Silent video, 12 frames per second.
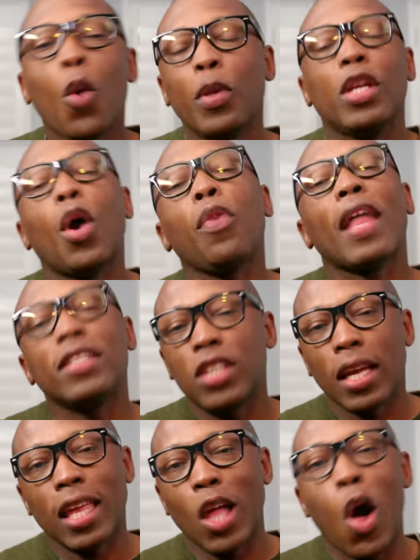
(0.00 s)
We know that
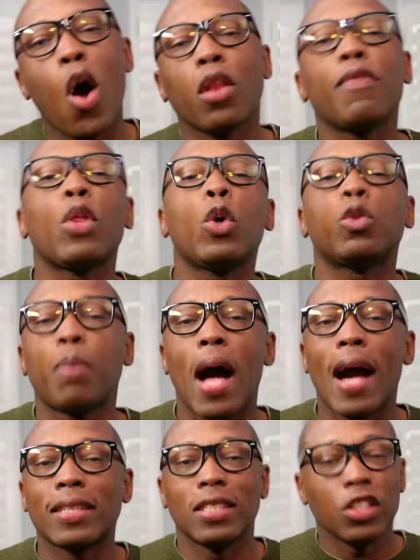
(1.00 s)
checking all of those
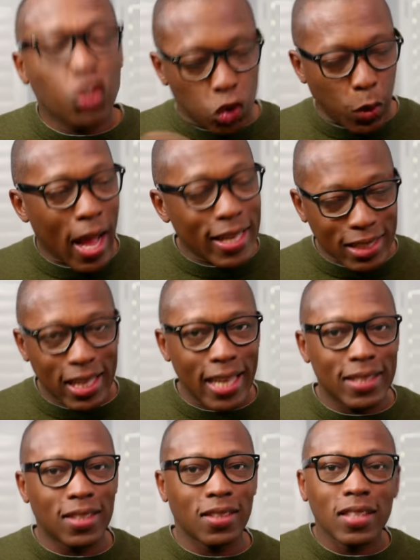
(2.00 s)
boxes
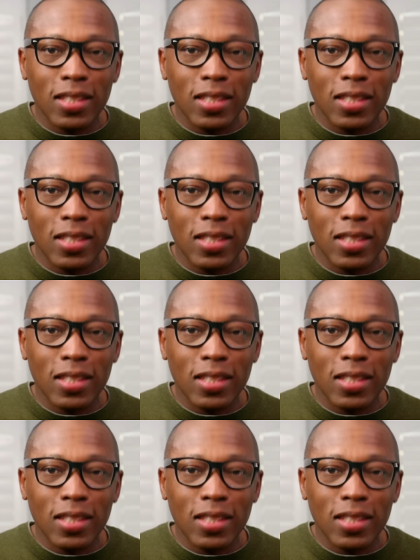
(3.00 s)
translates to